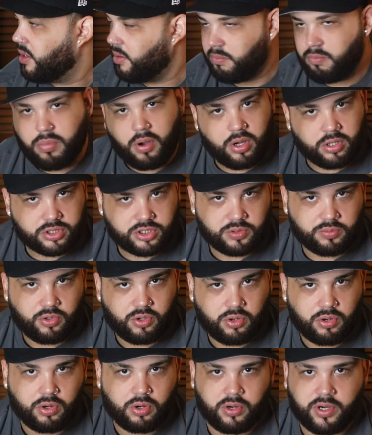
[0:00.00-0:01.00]

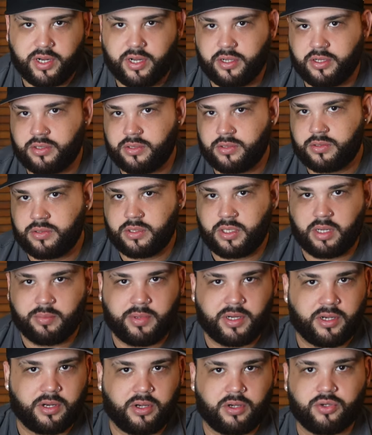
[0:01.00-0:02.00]
Baltimore Oreo. Let
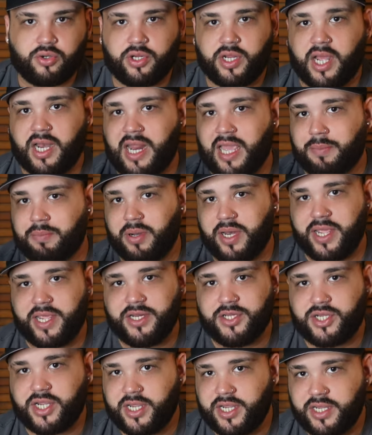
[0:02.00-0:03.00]
me know. Do y'all like
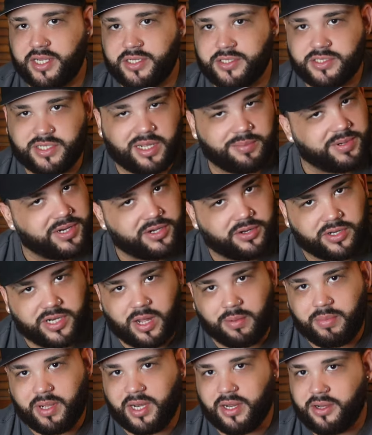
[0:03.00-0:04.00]
plain Janes? Let me know
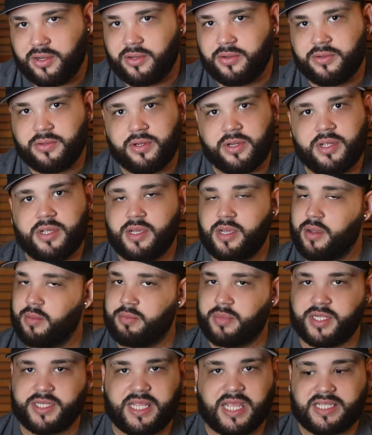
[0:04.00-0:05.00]
down below.
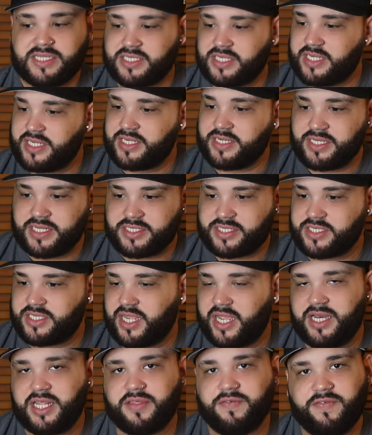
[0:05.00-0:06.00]
But that's it. This is the
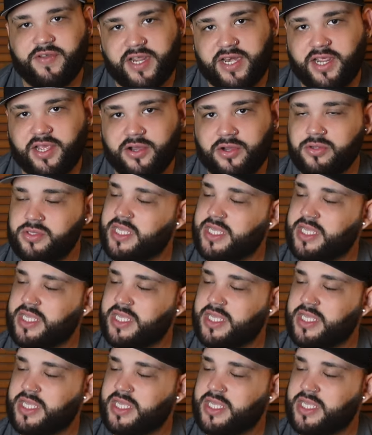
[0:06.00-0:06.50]
end of the video.